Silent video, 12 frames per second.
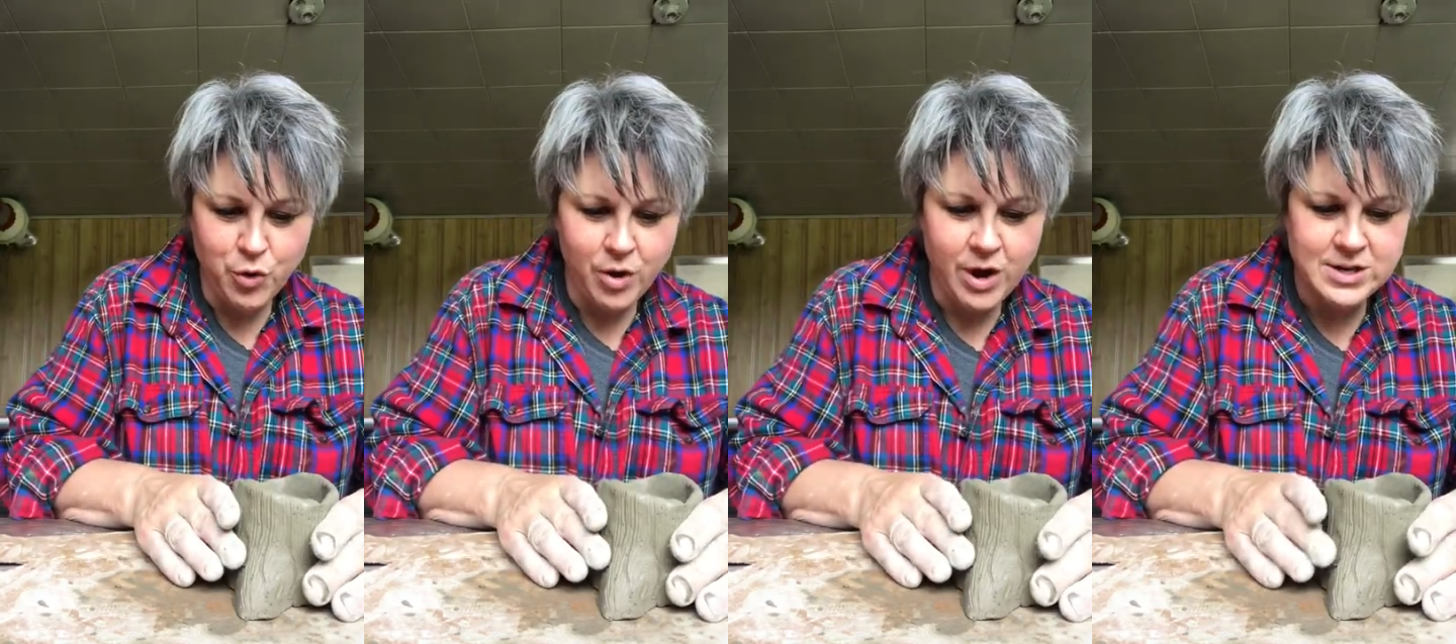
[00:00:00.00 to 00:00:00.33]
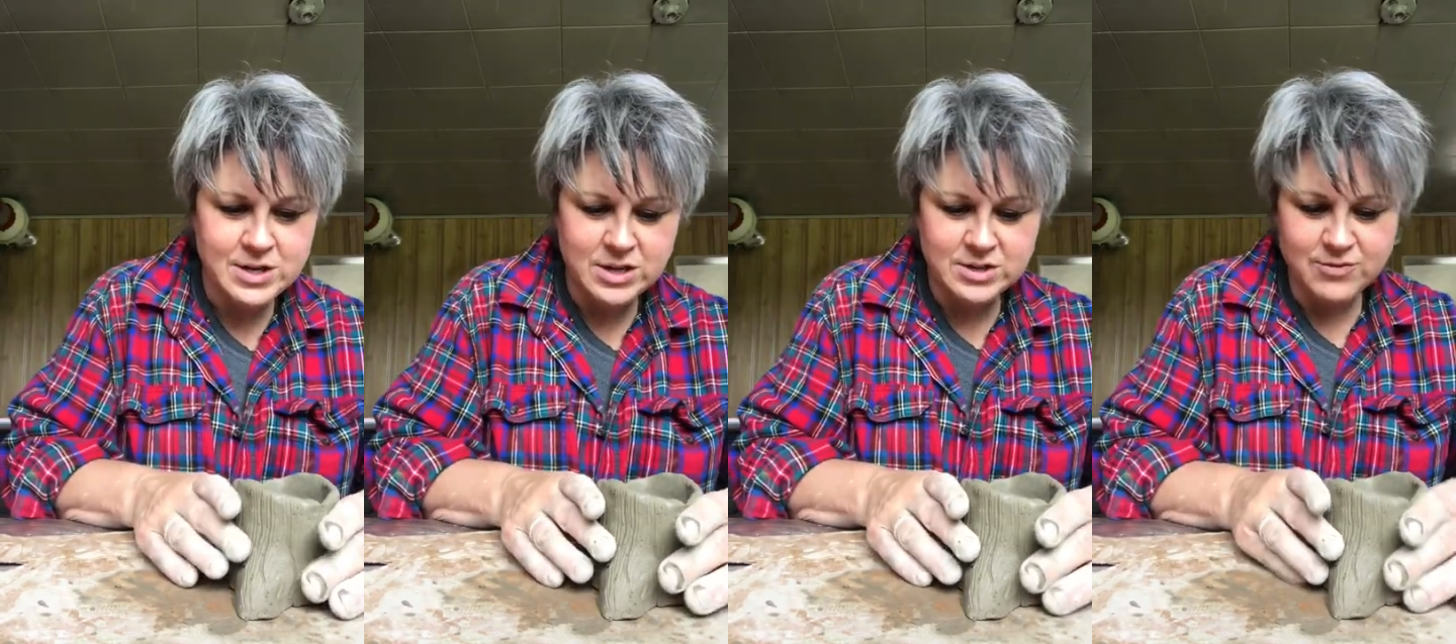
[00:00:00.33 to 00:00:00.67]

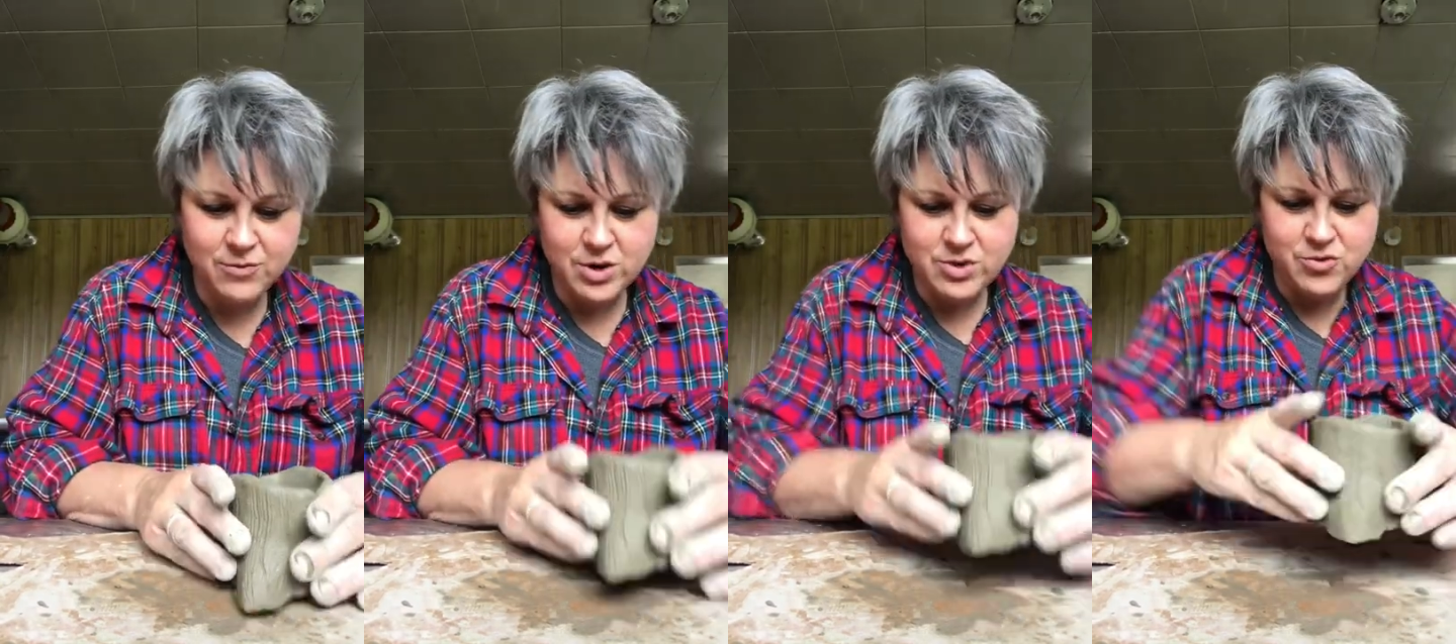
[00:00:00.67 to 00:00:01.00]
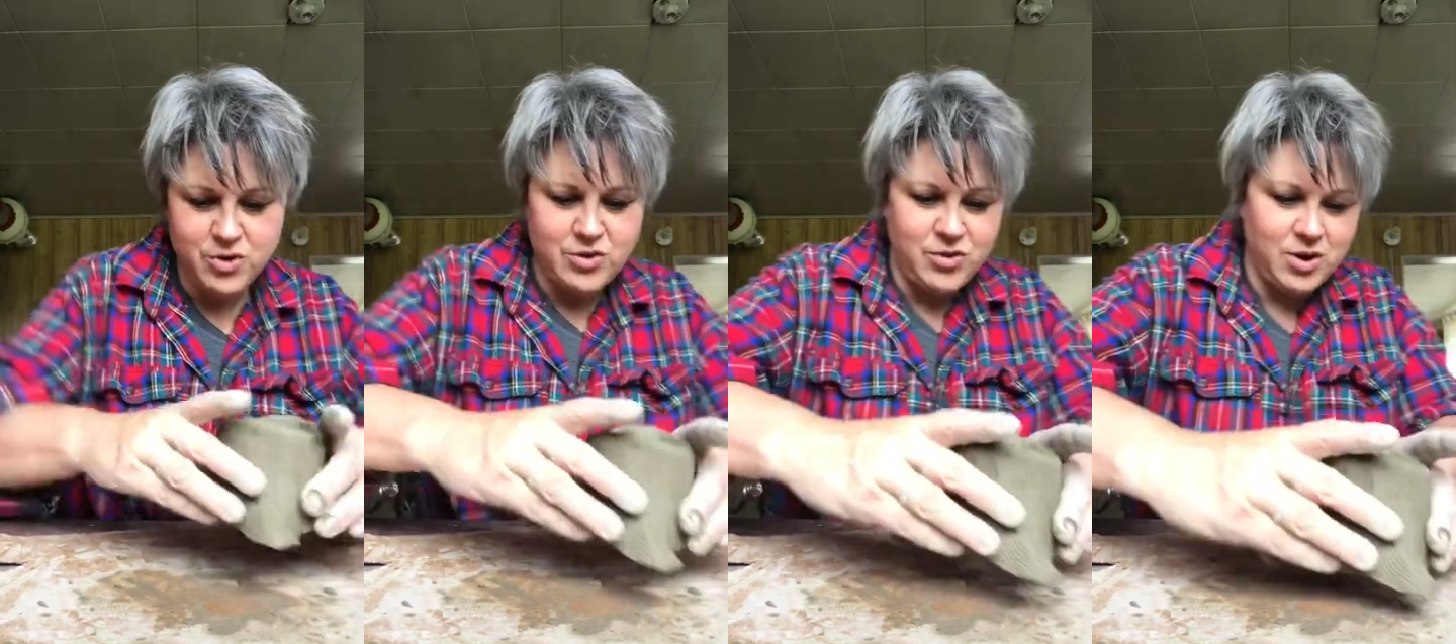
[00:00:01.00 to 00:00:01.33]
ideas of what a tree
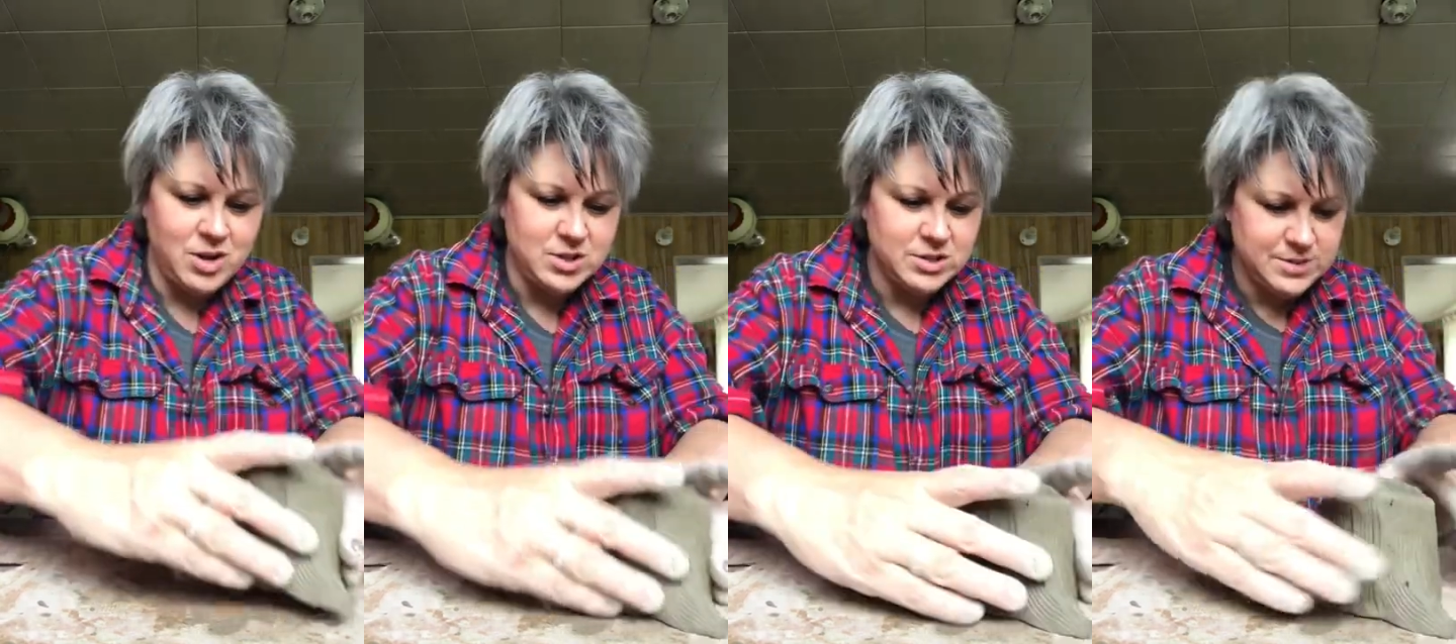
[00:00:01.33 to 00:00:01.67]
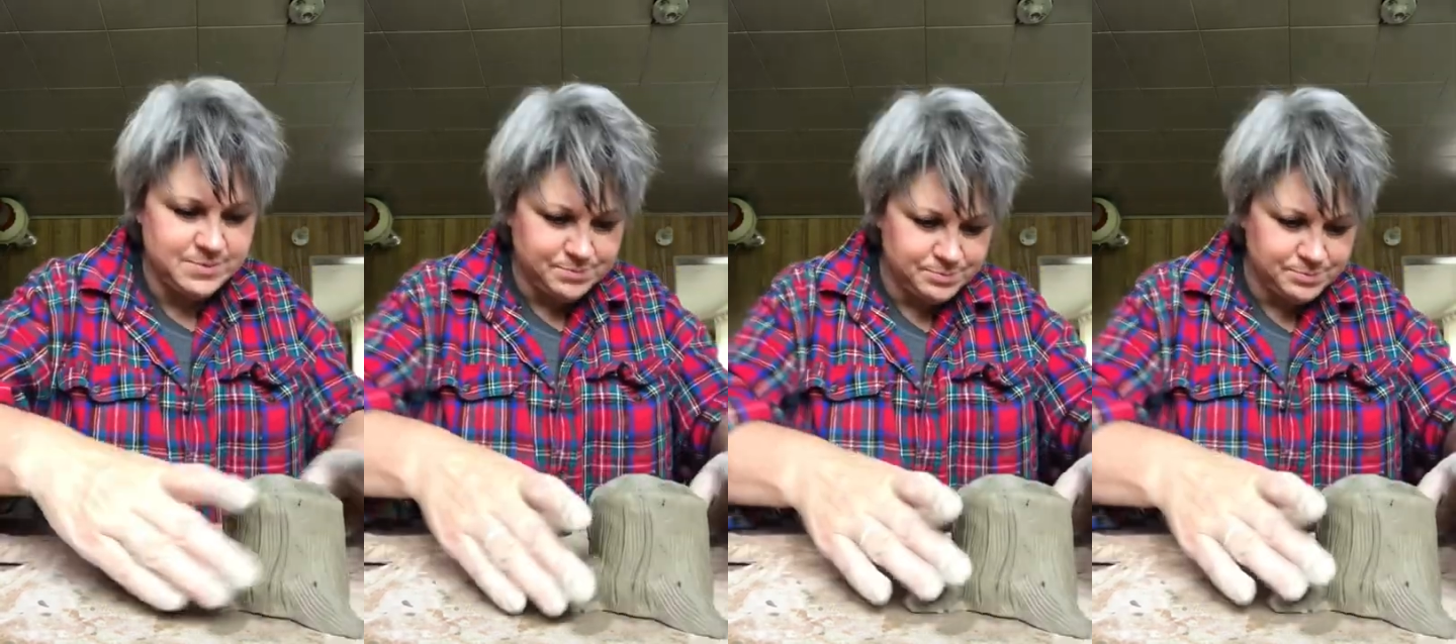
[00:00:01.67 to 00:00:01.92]
trunk is.